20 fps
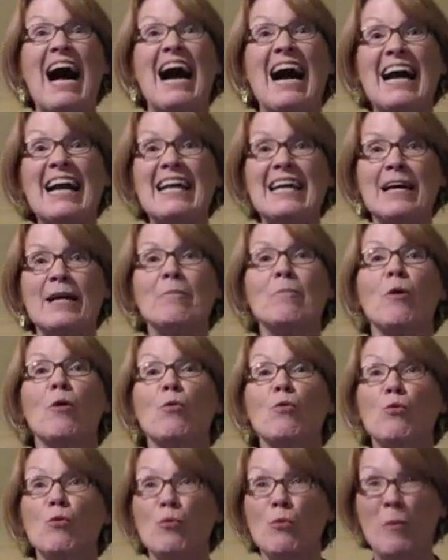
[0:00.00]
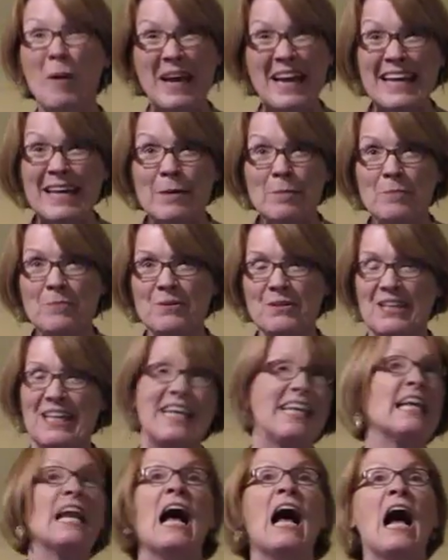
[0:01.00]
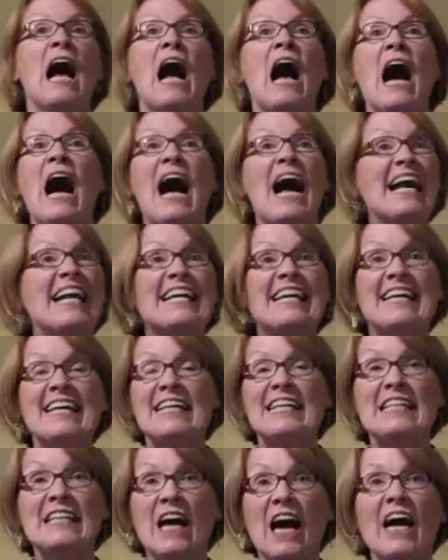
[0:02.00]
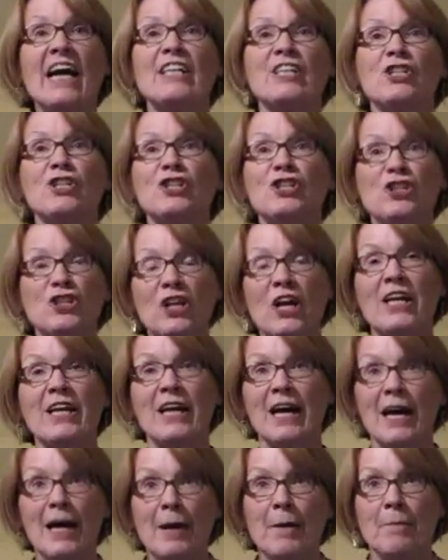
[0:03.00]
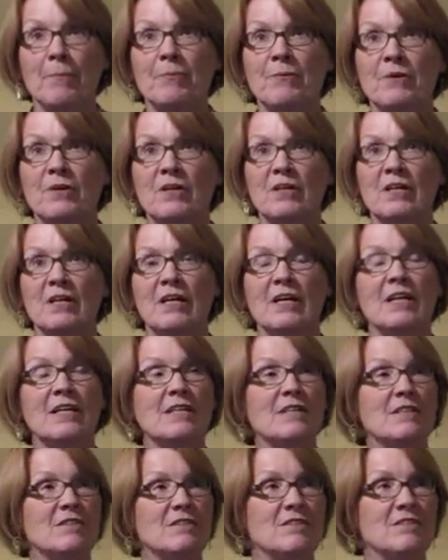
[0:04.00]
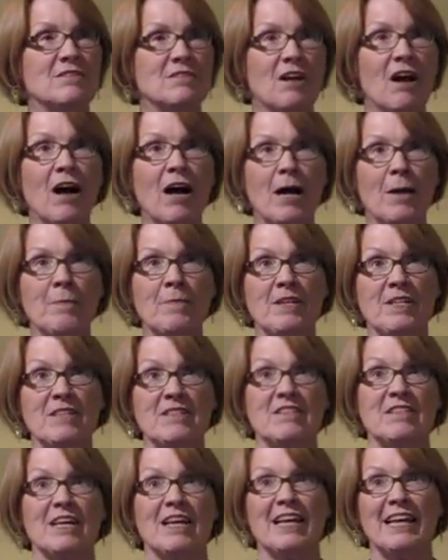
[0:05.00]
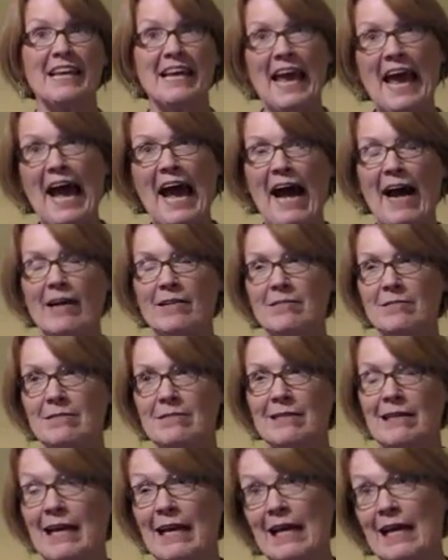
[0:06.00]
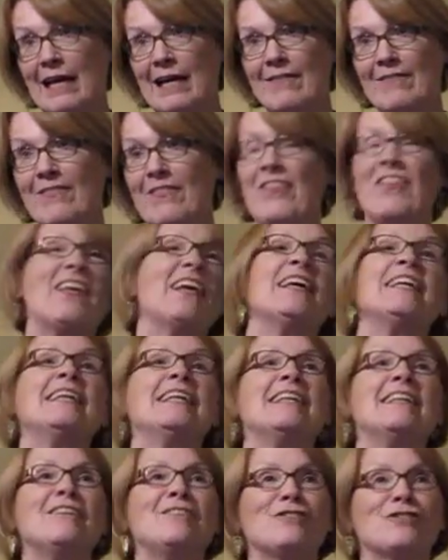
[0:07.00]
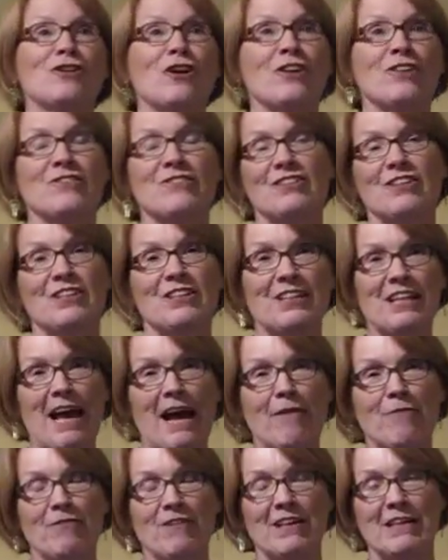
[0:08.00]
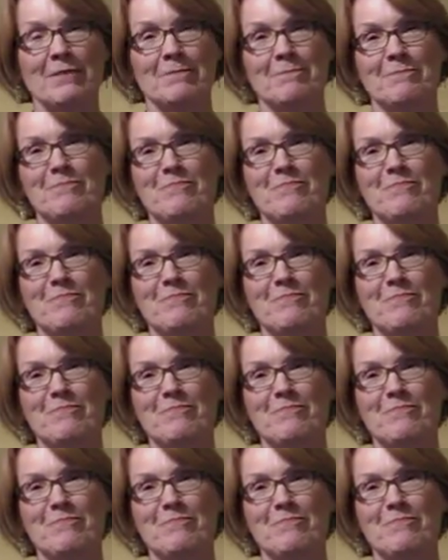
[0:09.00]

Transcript: I am rambling. I cannot shut up. Tom is aghast and then he starts laughing.